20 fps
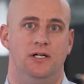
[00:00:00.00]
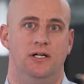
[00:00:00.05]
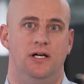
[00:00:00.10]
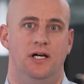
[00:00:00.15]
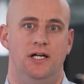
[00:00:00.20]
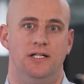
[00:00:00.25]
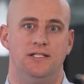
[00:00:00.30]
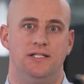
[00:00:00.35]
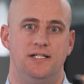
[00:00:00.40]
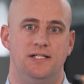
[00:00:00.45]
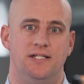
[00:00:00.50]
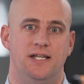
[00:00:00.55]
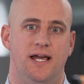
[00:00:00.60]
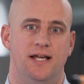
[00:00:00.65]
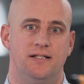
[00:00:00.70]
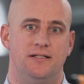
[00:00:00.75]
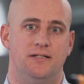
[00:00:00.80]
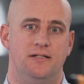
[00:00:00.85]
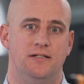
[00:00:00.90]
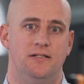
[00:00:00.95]
and
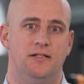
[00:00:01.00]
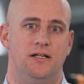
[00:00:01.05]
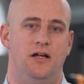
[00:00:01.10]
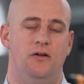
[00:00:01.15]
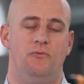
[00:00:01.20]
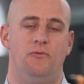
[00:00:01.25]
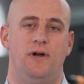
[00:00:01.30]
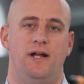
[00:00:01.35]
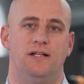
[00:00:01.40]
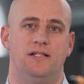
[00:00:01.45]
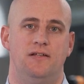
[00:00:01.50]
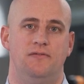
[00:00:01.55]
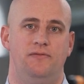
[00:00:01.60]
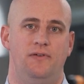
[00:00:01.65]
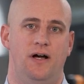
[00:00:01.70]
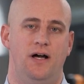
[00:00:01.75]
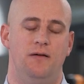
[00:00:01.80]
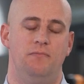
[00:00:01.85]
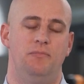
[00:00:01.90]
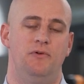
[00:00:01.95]
detected and
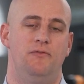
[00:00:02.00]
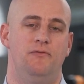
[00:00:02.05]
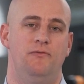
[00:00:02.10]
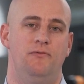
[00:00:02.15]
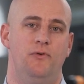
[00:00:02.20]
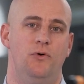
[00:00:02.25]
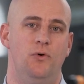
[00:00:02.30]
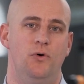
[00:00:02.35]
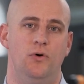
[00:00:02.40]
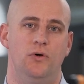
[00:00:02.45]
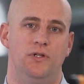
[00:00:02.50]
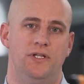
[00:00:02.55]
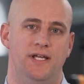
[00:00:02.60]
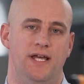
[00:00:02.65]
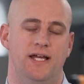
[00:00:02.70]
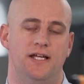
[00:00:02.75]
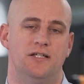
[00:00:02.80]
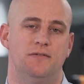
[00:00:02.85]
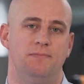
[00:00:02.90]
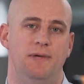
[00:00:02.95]
rectified before the
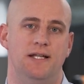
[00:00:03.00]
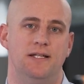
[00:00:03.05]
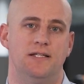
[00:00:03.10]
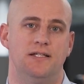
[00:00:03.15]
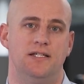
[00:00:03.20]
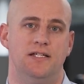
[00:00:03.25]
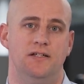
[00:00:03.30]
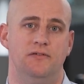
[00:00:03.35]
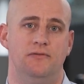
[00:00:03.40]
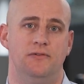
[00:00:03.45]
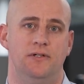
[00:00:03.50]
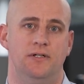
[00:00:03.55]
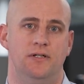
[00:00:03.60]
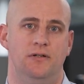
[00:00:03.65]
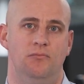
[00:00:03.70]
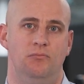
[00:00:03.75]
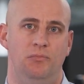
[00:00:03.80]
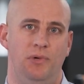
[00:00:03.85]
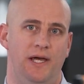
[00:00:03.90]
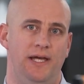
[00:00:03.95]
expensive
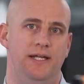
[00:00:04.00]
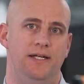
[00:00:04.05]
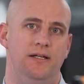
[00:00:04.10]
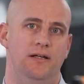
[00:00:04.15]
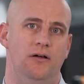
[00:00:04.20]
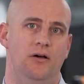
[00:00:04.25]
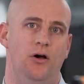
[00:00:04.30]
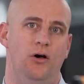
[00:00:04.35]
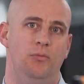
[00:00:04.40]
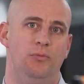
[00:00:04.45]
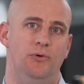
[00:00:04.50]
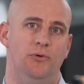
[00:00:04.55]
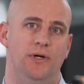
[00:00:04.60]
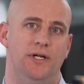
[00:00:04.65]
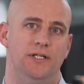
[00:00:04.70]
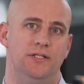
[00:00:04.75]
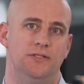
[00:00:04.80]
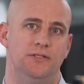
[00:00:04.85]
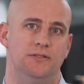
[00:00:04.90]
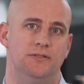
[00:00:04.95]
paint
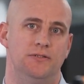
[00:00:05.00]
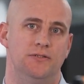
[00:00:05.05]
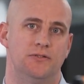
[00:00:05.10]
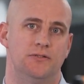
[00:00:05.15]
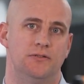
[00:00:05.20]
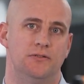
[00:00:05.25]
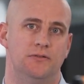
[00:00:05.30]
operations.